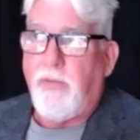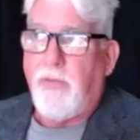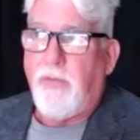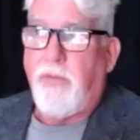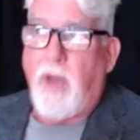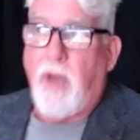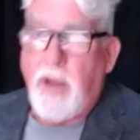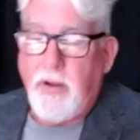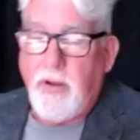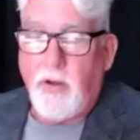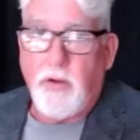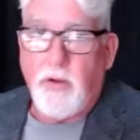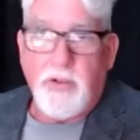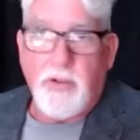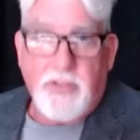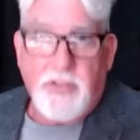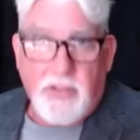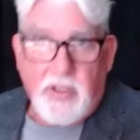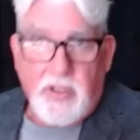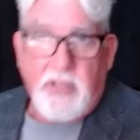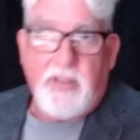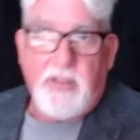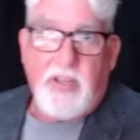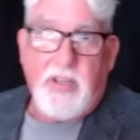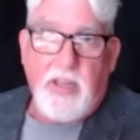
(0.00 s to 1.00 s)
find a good
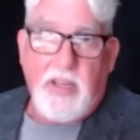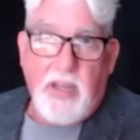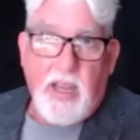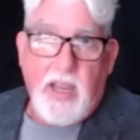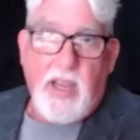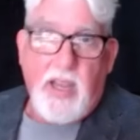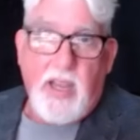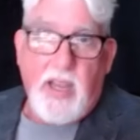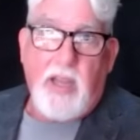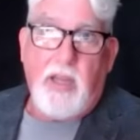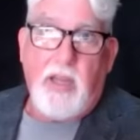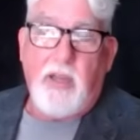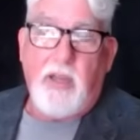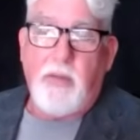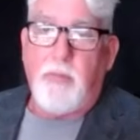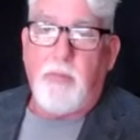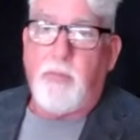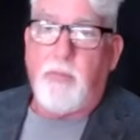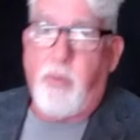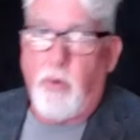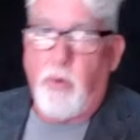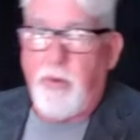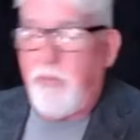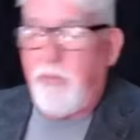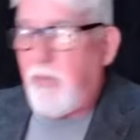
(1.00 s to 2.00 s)
CTA
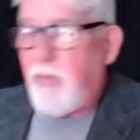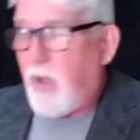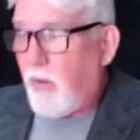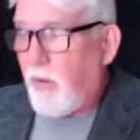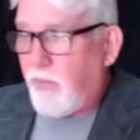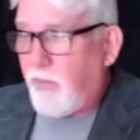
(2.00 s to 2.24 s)
and put,